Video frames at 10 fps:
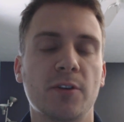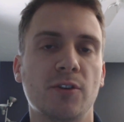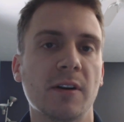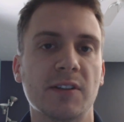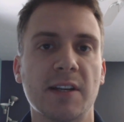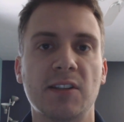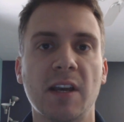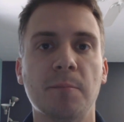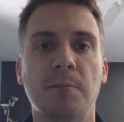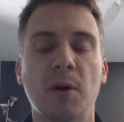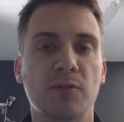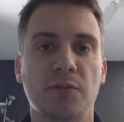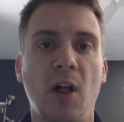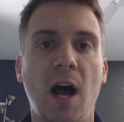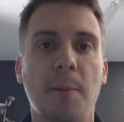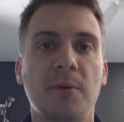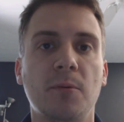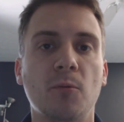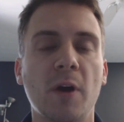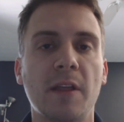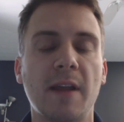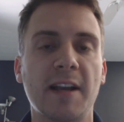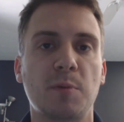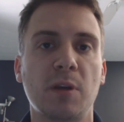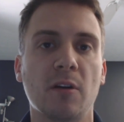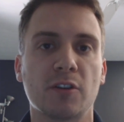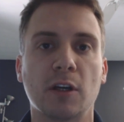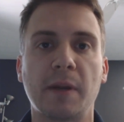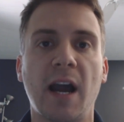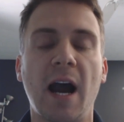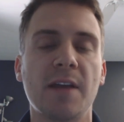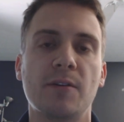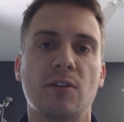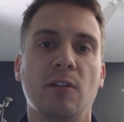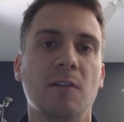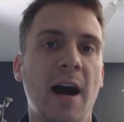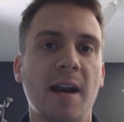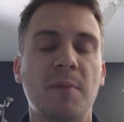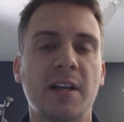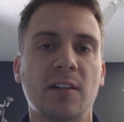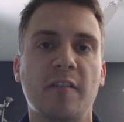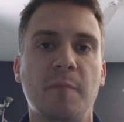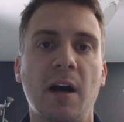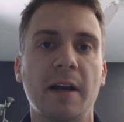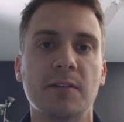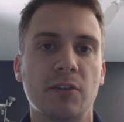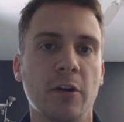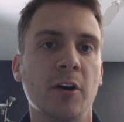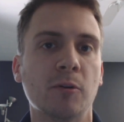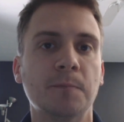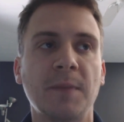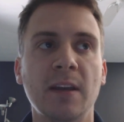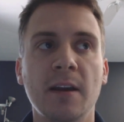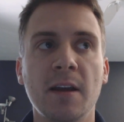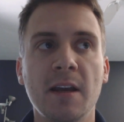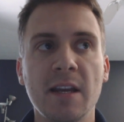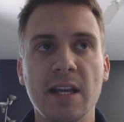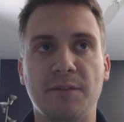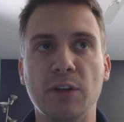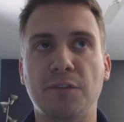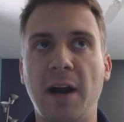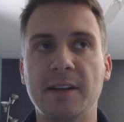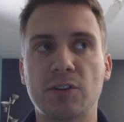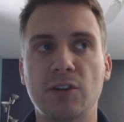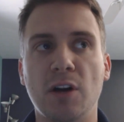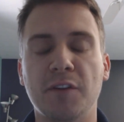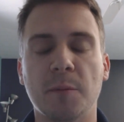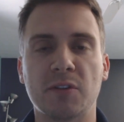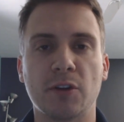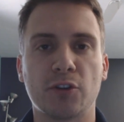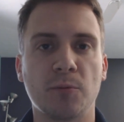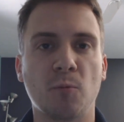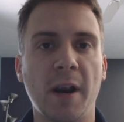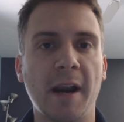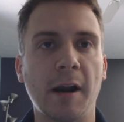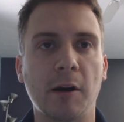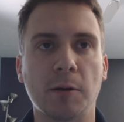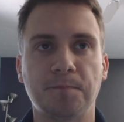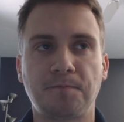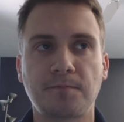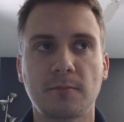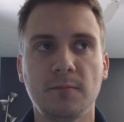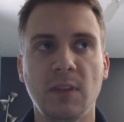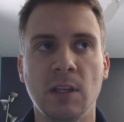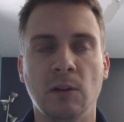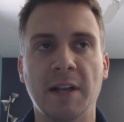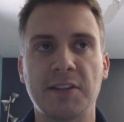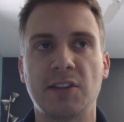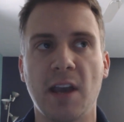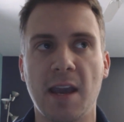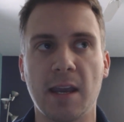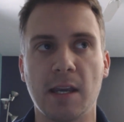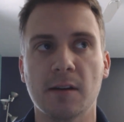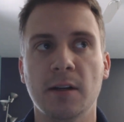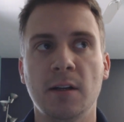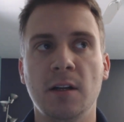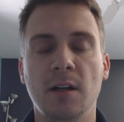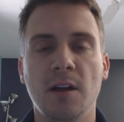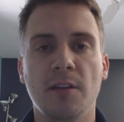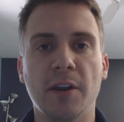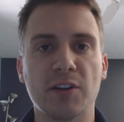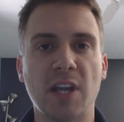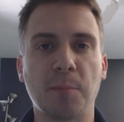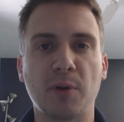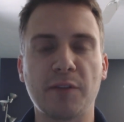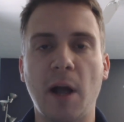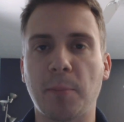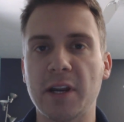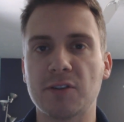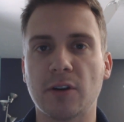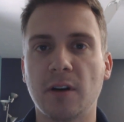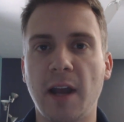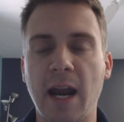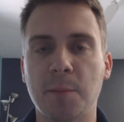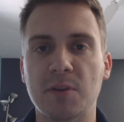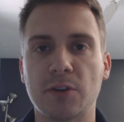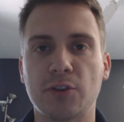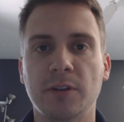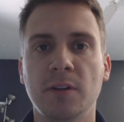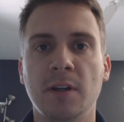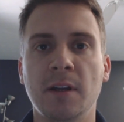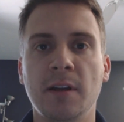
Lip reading: pressure, as I said, post flop when SPRs are going to be high and there's a lot of money left behind. So if you find yourself in a position where, let's say there's a pre-flop raiser out of position,